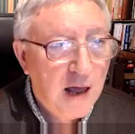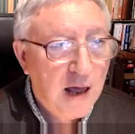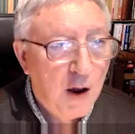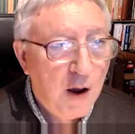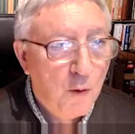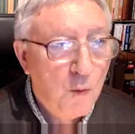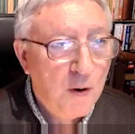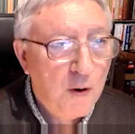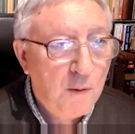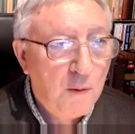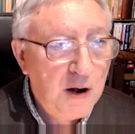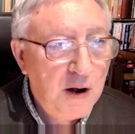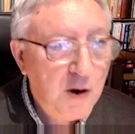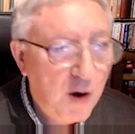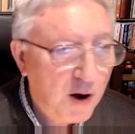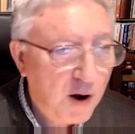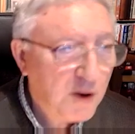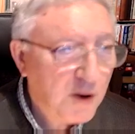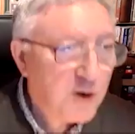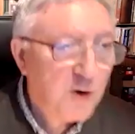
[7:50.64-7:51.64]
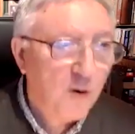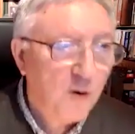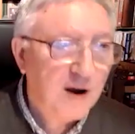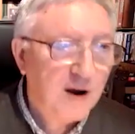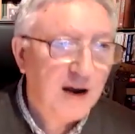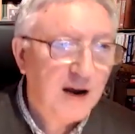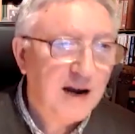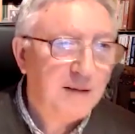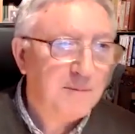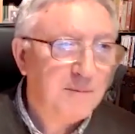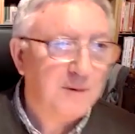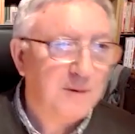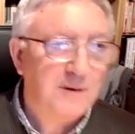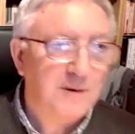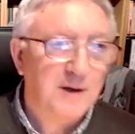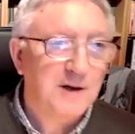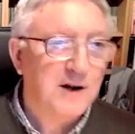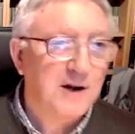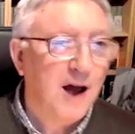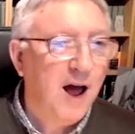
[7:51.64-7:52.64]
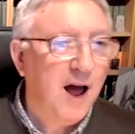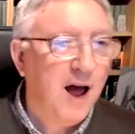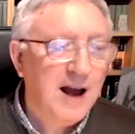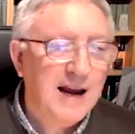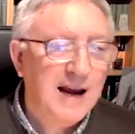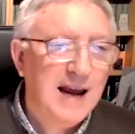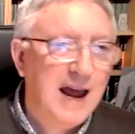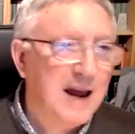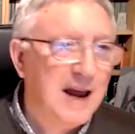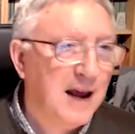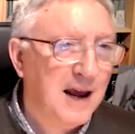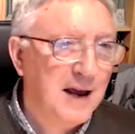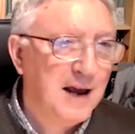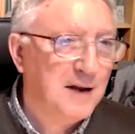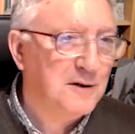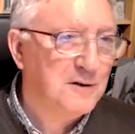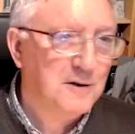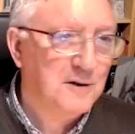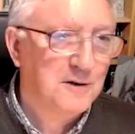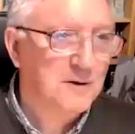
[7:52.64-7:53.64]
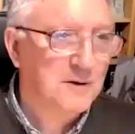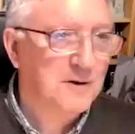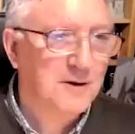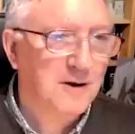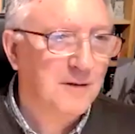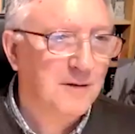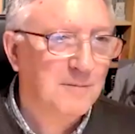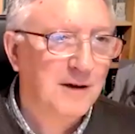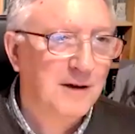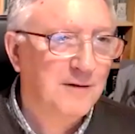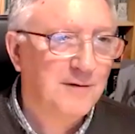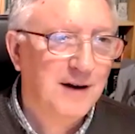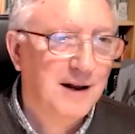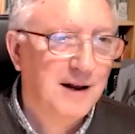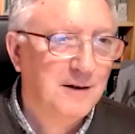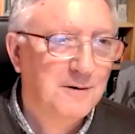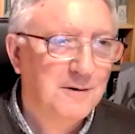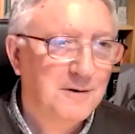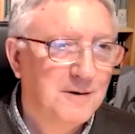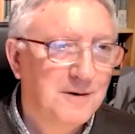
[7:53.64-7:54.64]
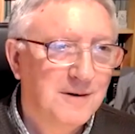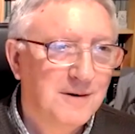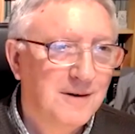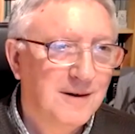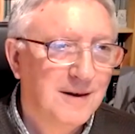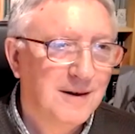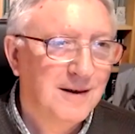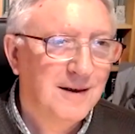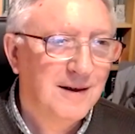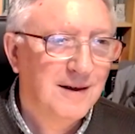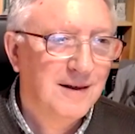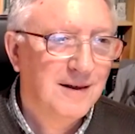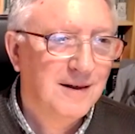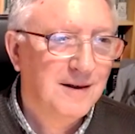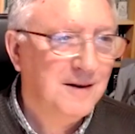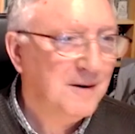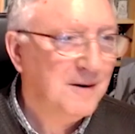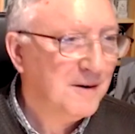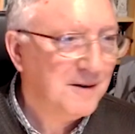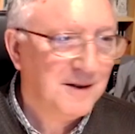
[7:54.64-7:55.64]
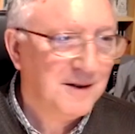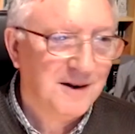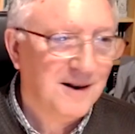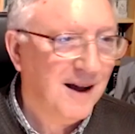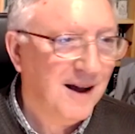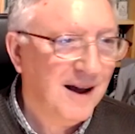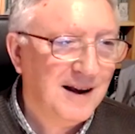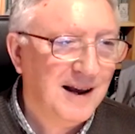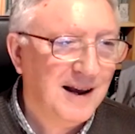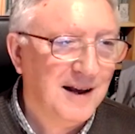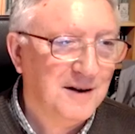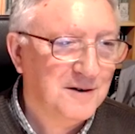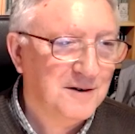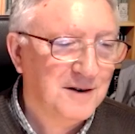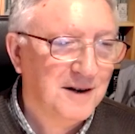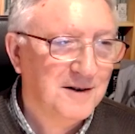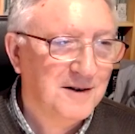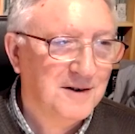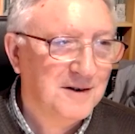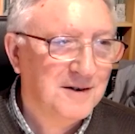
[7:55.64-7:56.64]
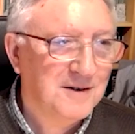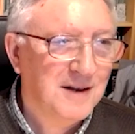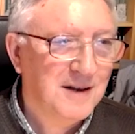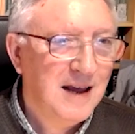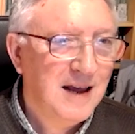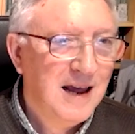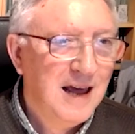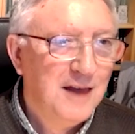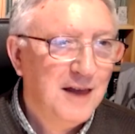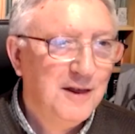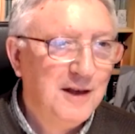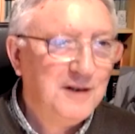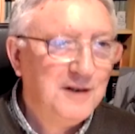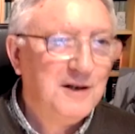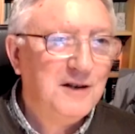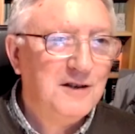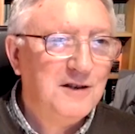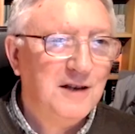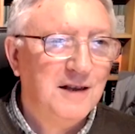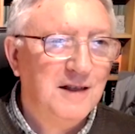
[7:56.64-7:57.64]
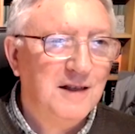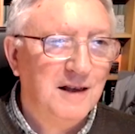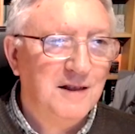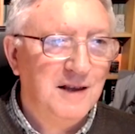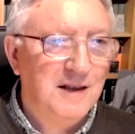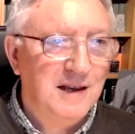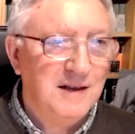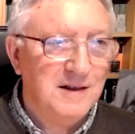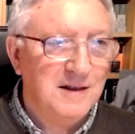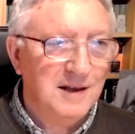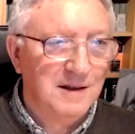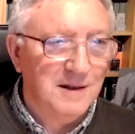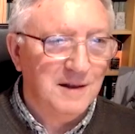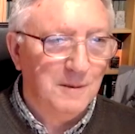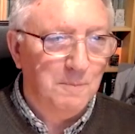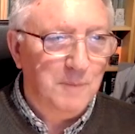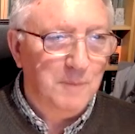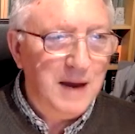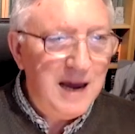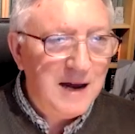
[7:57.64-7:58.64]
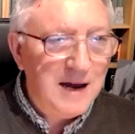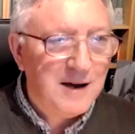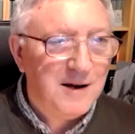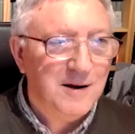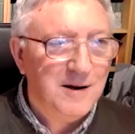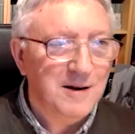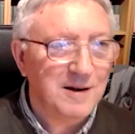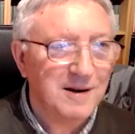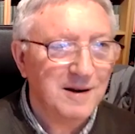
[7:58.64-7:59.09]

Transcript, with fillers: we're not talking about the dark ages here, my friends. This is not the dark ages. This is the, the, the, the peak